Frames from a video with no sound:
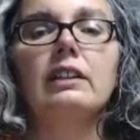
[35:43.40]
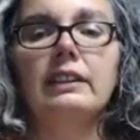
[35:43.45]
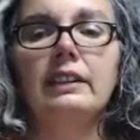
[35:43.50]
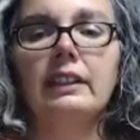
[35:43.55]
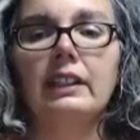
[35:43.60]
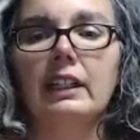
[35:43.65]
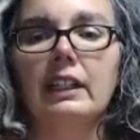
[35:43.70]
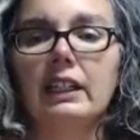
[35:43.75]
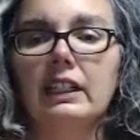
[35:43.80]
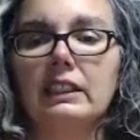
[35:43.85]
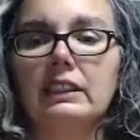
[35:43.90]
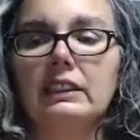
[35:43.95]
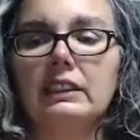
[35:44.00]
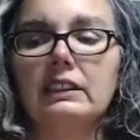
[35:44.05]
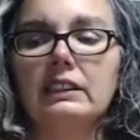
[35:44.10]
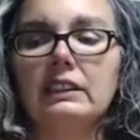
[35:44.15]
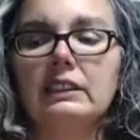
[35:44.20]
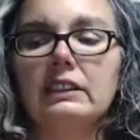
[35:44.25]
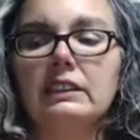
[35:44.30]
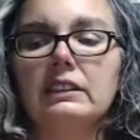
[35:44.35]

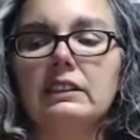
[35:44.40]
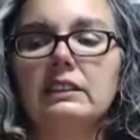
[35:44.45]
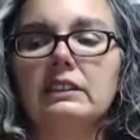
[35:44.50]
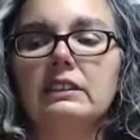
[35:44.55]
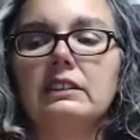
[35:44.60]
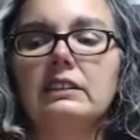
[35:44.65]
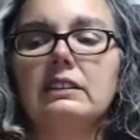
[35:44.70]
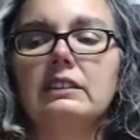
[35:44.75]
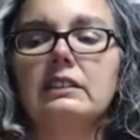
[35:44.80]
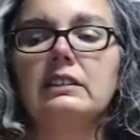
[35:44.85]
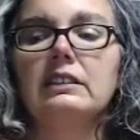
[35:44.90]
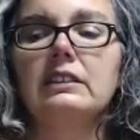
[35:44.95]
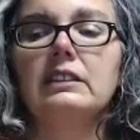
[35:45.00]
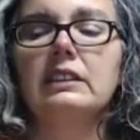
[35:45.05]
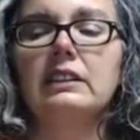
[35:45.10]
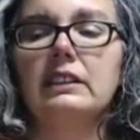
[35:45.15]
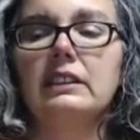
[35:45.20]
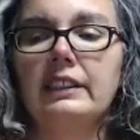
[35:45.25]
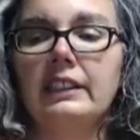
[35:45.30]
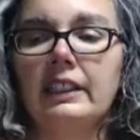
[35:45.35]
Yes,
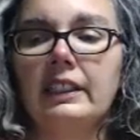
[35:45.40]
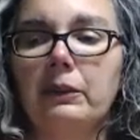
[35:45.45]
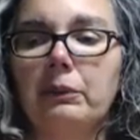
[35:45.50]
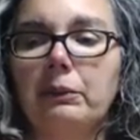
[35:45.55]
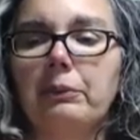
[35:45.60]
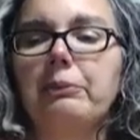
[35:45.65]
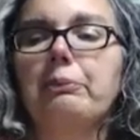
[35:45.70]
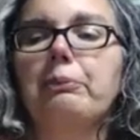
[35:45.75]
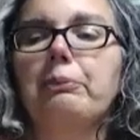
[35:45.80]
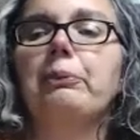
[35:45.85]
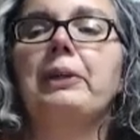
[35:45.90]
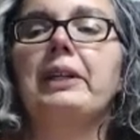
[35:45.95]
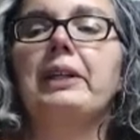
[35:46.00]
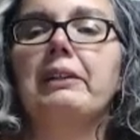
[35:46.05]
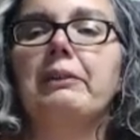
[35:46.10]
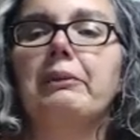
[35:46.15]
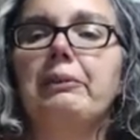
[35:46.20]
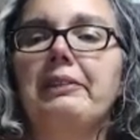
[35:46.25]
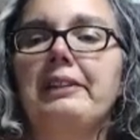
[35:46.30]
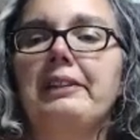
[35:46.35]
you know,
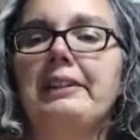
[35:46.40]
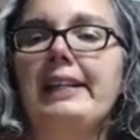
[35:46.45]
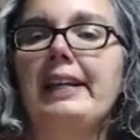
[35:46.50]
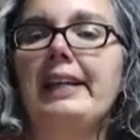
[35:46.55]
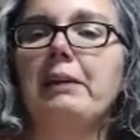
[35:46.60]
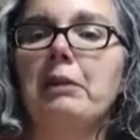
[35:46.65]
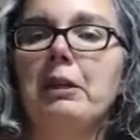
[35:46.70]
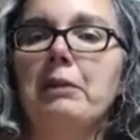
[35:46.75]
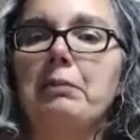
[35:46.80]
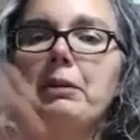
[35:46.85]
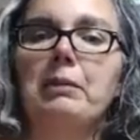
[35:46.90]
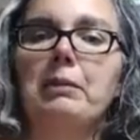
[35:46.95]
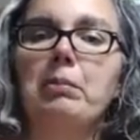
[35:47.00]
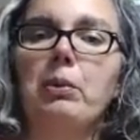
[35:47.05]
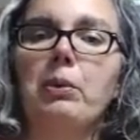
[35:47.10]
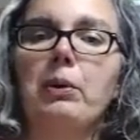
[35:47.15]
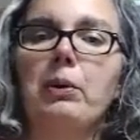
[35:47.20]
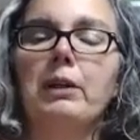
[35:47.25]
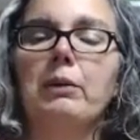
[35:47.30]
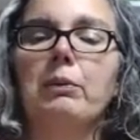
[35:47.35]
that might
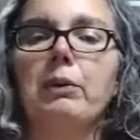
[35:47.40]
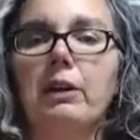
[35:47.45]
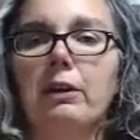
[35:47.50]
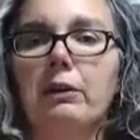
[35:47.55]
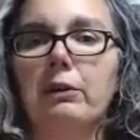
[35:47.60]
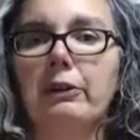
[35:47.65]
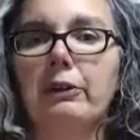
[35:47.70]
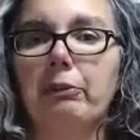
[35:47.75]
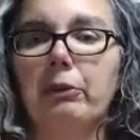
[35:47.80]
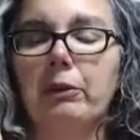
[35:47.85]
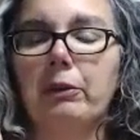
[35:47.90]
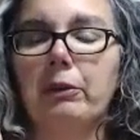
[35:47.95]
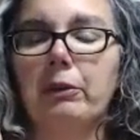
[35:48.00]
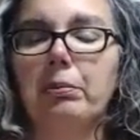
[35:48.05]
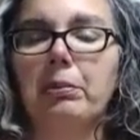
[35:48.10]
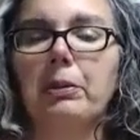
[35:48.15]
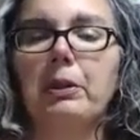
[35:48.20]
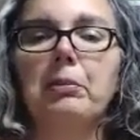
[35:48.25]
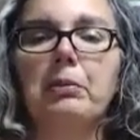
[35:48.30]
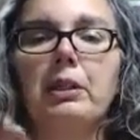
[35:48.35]
be a point where we're
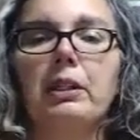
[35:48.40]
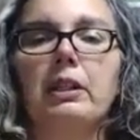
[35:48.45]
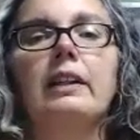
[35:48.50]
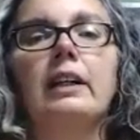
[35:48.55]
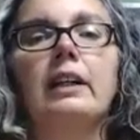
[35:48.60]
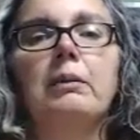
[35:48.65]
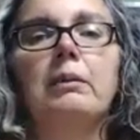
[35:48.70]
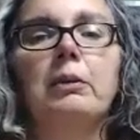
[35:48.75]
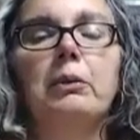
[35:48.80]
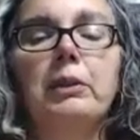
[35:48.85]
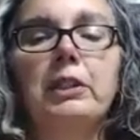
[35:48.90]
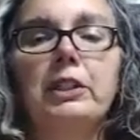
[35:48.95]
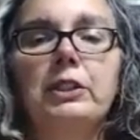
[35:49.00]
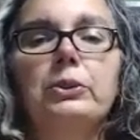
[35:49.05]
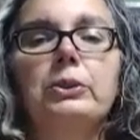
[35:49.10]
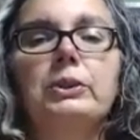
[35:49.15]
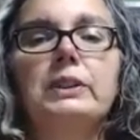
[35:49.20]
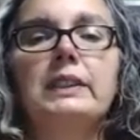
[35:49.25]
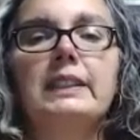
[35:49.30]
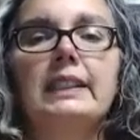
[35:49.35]
permanently there, but we
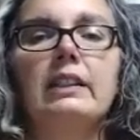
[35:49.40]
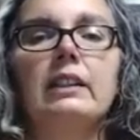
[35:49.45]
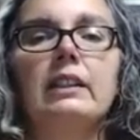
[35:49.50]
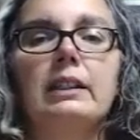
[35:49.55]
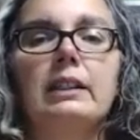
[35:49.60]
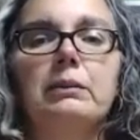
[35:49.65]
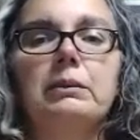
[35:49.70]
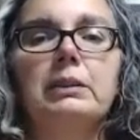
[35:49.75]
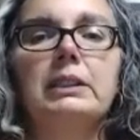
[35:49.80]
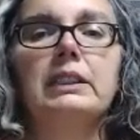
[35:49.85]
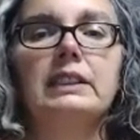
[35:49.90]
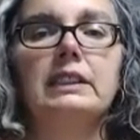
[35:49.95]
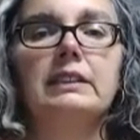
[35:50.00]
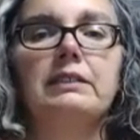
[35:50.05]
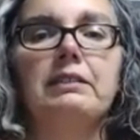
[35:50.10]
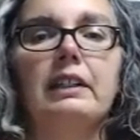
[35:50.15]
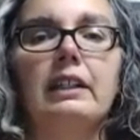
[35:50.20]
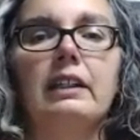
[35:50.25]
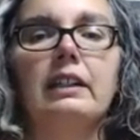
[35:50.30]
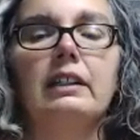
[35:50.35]
do see glimpses of
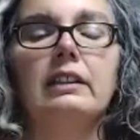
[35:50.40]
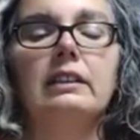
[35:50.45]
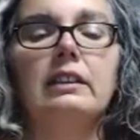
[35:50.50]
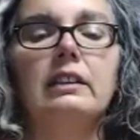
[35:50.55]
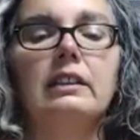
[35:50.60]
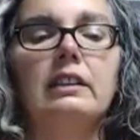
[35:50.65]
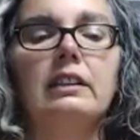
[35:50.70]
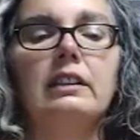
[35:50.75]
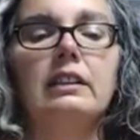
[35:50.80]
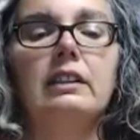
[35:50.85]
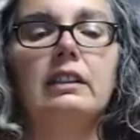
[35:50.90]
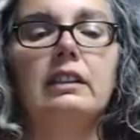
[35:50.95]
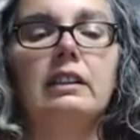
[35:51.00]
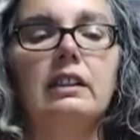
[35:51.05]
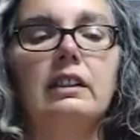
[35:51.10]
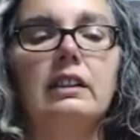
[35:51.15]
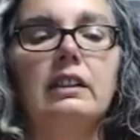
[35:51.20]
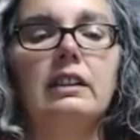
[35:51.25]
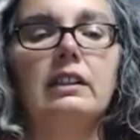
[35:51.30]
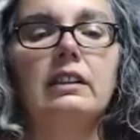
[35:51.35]
that.
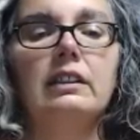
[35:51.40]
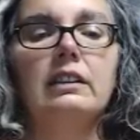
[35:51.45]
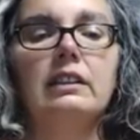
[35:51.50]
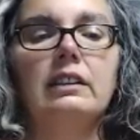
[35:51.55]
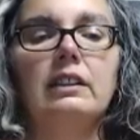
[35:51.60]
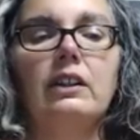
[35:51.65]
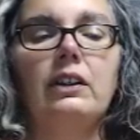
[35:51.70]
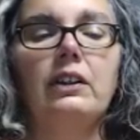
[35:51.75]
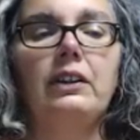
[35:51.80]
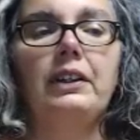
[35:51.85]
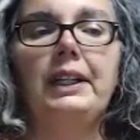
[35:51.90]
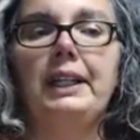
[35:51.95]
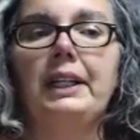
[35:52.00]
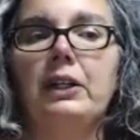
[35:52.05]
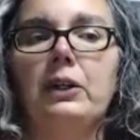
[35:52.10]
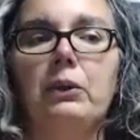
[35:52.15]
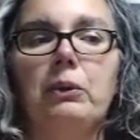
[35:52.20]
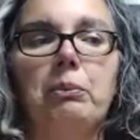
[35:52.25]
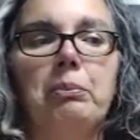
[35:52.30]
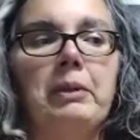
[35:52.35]
You
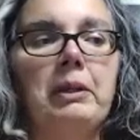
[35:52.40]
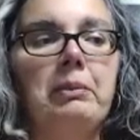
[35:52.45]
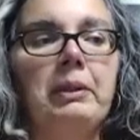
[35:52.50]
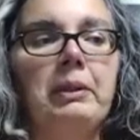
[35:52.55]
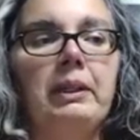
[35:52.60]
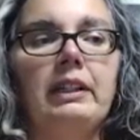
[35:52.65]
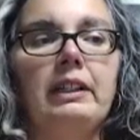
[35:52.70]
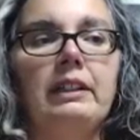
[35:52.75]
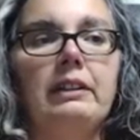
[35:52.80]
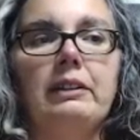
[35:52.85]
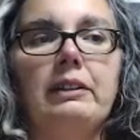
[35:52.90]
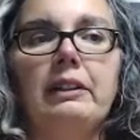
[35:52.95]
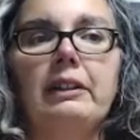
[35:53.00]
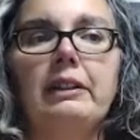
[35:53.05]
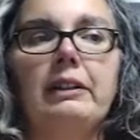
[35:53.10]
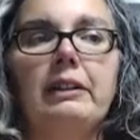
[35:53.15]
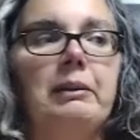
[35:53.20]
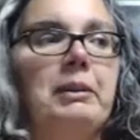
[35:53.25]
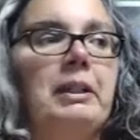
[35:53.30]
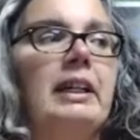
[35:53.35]
know, maybe,
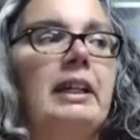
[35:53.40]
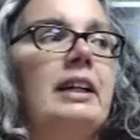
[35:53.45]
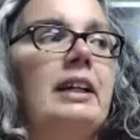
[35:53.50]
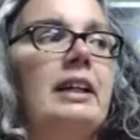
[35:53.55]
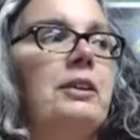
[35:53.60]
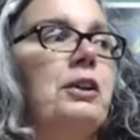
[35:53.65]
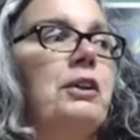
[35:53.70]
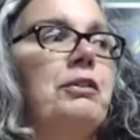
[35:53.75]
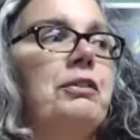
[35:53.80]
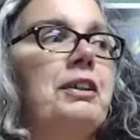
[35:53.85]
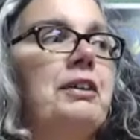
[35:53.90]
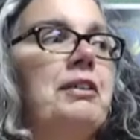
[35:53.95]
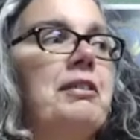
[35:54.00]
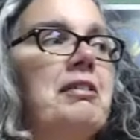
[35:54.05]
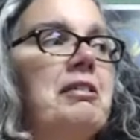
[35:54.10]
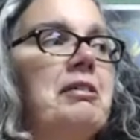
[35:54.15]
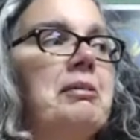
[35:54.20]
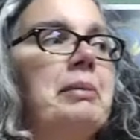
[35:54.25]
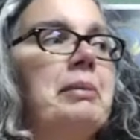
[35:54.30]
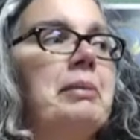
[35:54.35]
I mean, I don't know if you've
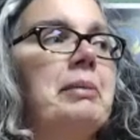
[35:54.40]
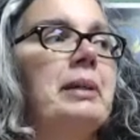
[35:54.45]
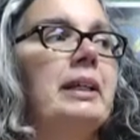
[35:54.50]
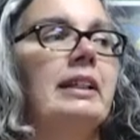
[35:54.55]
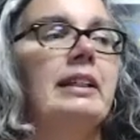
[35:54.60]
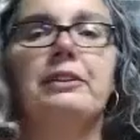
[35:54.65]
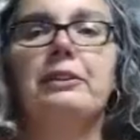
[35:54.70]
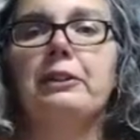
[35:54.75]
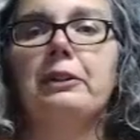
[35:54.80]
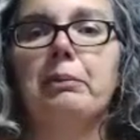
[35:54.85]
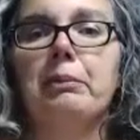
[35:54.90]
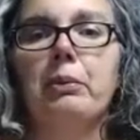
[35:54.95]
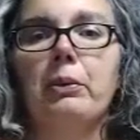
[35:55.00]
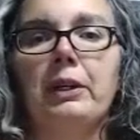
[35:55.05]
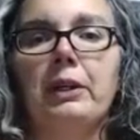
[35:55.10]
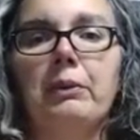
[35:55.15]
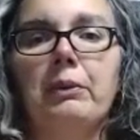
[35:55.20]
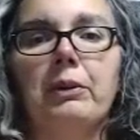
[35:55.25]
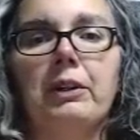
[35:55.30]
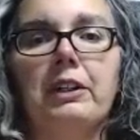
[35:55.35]
ever been into the
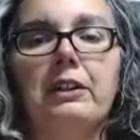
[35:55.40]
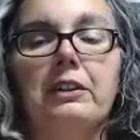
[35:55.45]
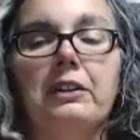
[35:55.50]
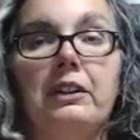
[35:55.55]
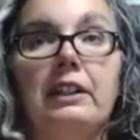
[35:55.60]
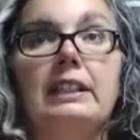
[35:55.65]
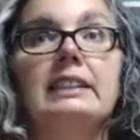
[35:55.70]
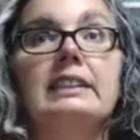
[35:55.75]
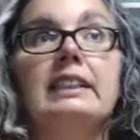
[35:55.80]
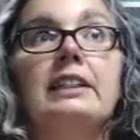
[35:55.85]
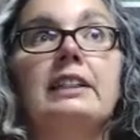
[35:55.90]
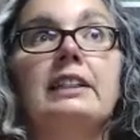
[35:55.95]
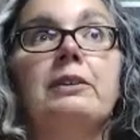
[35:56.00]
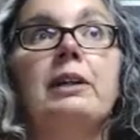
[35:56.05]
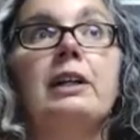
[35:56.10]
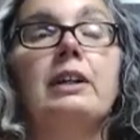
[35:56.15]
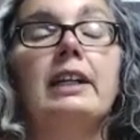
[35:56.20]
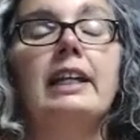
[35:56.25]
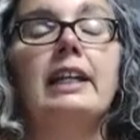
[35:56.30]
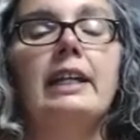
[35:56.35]
point where you're like sitting
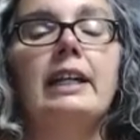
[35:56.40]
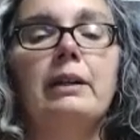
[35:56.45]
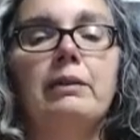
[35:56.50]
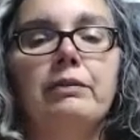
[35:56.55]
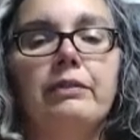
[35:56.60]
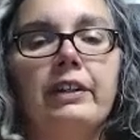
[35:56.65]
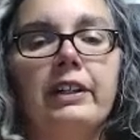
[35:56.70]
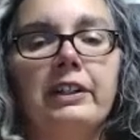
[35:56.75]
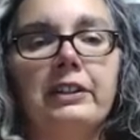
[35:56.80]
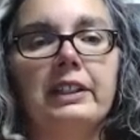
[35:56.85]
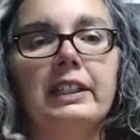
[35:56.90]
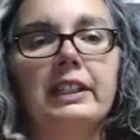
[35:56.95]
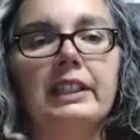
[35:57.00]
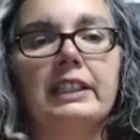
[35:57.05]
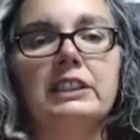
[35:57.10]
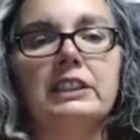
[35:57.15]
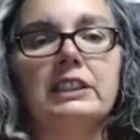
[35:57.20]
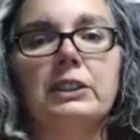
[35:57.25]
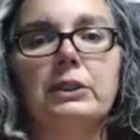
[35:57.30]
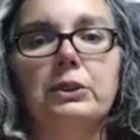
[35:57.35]
around a campfire and you
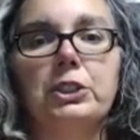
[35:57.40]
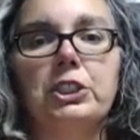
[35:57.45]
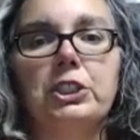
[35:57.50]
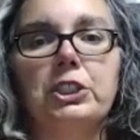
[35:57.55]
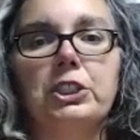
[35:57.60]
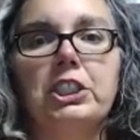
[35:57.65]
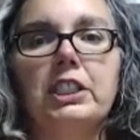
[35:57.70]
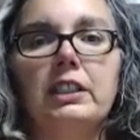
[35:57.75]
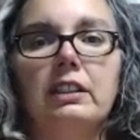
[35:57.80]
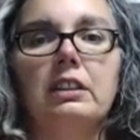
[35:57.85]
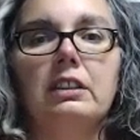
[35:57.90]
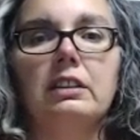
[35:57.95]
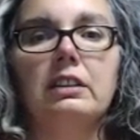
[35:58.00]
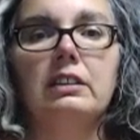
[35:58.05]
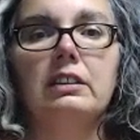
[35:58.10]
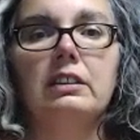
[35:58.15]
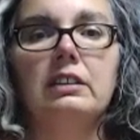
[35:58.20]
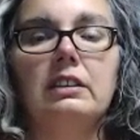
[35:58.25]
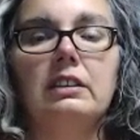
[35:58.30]
get so chill